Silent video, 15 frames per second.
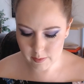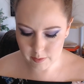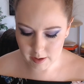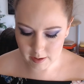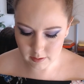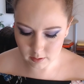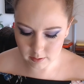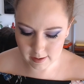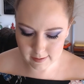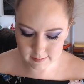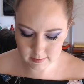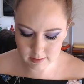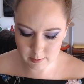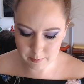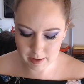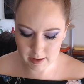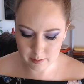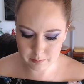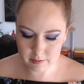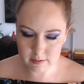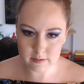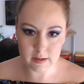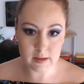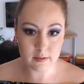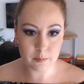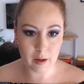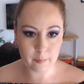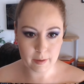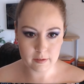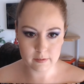then the last thing in my empties is
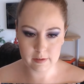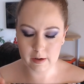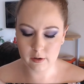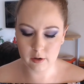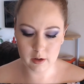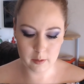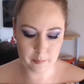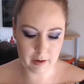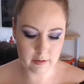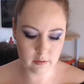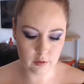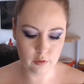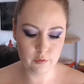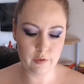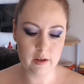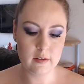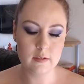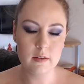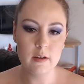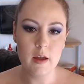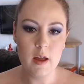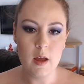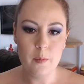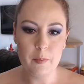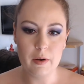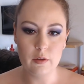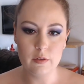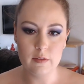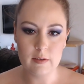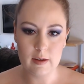my mascara, my Too Faced Better
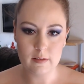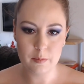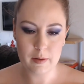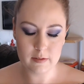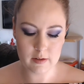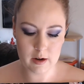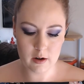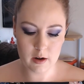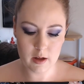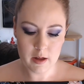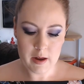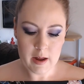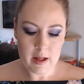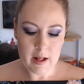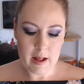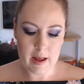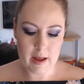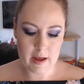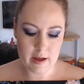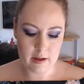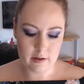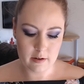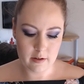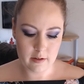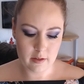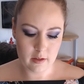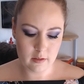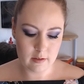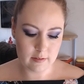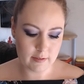Than Sex mascara. And
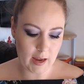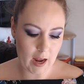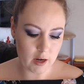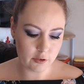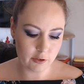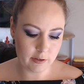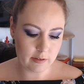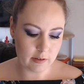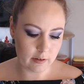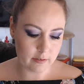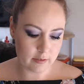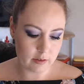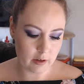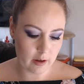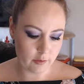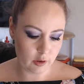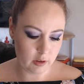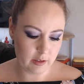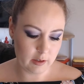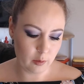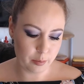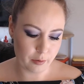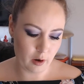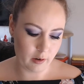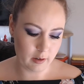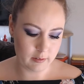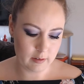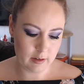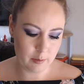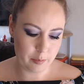this actually does still have a little product
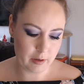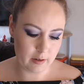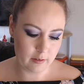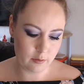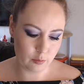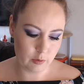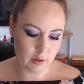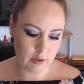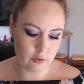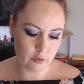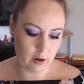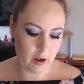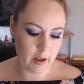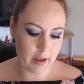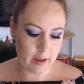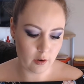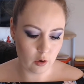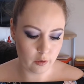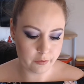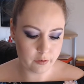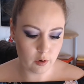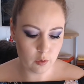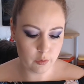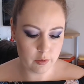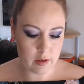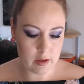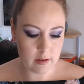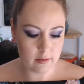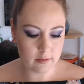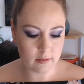in it, but it is really dry. And also
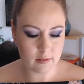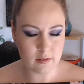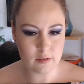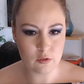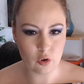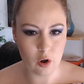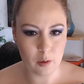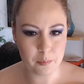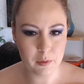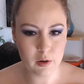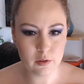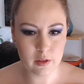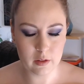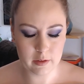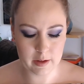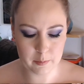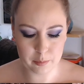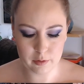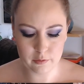the stopper that like